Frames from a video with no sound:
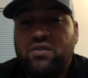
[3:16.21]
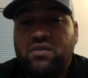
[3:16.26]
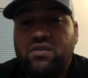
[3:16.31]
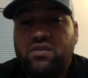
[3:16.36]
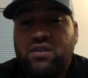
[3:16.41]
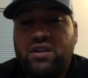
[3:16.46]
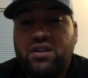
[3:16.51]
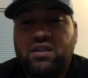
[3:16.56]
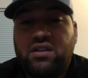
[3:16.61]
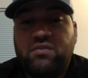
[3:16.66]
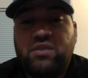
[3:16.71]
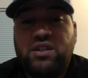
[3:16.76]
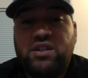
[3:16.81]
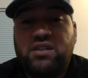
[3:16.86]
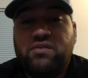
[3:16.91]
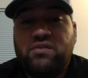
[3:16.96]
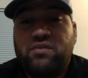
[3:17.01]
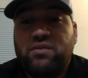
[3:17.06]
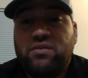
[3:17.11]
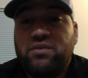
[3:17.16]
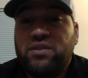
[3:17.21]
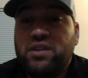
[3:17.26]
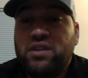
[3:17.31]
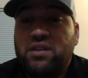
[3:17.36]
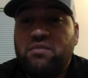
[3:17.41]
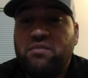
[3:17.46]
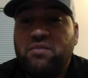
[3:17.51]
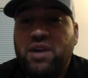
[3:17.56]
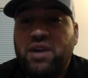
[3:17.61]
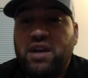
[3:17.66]
and it can be difficult to
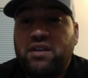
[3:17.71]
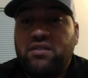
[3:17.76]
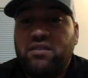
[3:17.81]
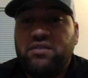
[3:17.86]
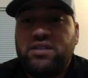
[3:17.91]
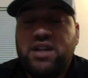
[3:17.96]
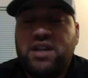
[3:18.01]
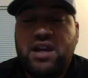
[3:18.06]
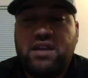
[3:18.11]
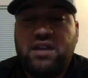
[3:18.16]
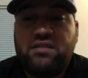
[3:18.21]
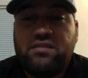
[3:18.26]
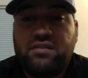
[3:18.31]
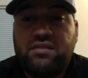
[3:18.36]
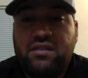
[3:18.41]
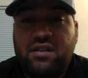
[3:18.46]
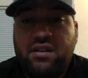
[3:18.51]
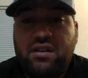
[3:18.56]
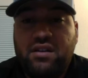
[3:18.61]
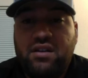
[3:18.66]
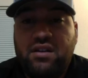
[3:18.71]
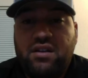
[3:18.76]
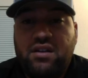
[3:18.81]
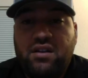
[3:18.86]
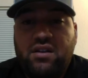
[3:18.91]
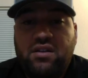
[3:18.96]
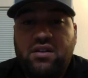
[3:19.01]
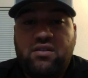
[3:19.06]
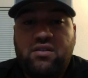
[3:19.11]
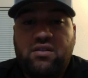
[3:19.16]
get him back on task
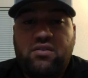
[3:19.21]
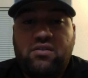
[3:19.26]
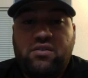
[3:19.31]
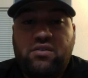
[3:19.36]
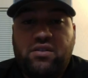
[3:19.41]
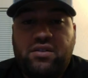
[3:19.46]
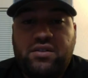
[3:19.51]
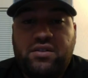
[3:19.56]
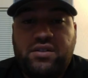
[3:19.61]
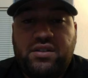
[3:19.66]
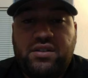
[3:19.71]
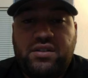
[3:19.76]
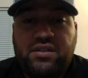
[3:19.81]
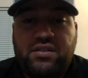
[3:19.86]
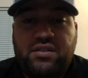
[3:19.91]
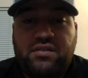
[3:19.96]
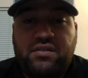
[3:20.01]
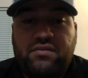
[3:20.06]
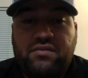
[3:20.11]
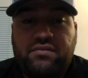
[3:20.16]
or just